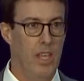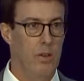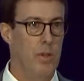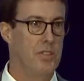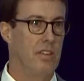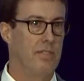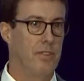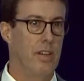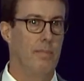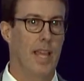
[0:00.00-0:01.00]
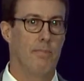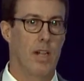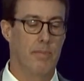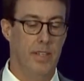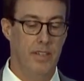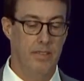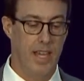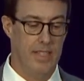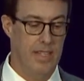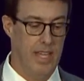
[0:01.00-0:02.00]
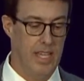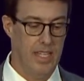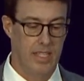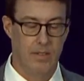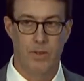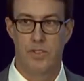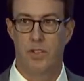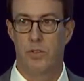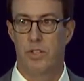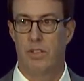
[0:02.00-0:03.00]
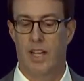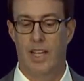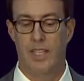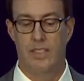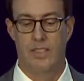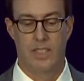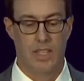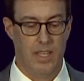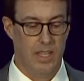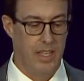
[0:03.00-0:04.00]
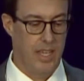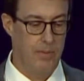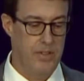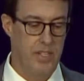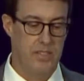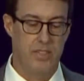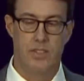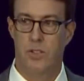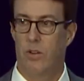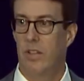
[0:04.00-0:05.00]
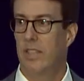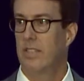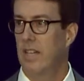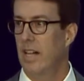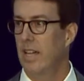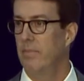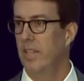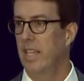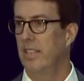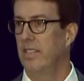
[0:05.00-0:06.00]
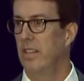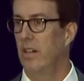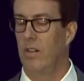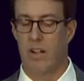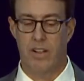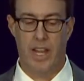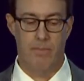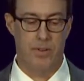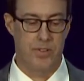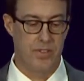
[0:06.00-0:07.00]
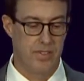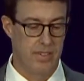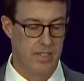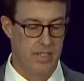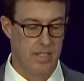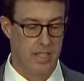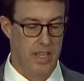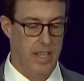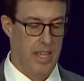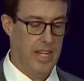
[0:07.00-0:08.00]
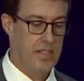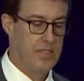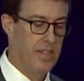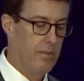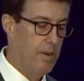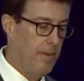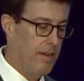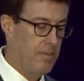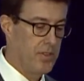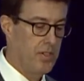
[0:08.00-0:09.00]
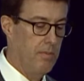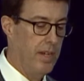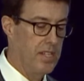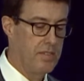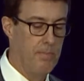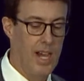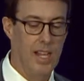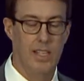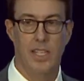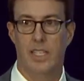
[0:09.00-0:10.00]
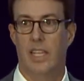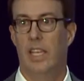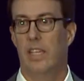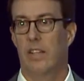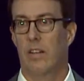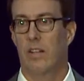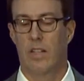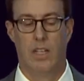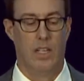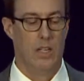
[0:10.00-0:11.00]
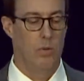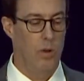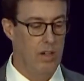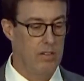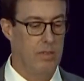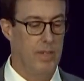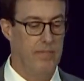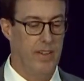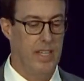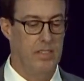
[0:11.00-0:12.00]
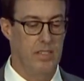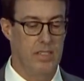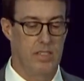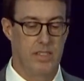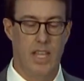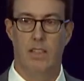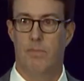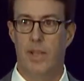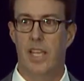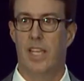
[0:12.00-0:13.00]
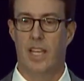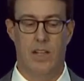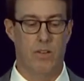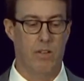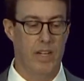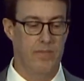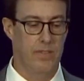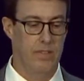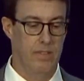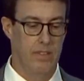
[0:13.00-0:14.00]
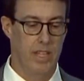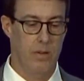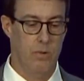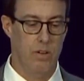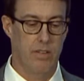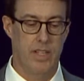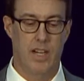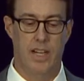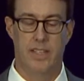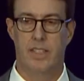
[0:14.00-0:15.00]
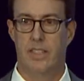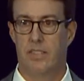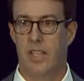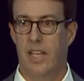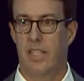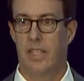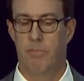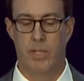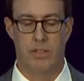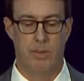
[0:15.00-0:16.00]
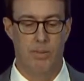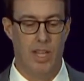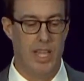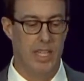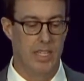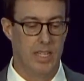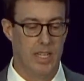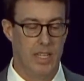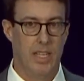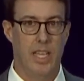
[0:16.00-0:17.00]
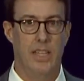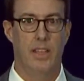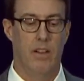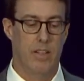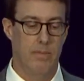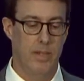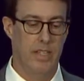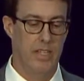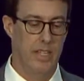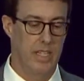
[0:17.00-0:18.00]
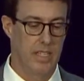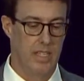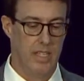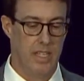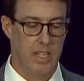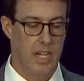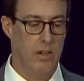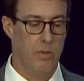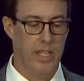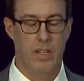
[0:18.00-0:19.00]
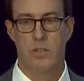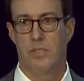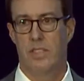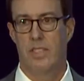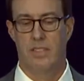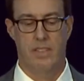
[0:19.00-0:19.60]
We served Dreamland Barbecue that day, we socialized, and we just enjoyed the time to get to know our neighbors. And I still remember so many smiling, eager, welcoming faces telling me how grateful they were that Honda decided to build a plant in their community. Here we had hosted this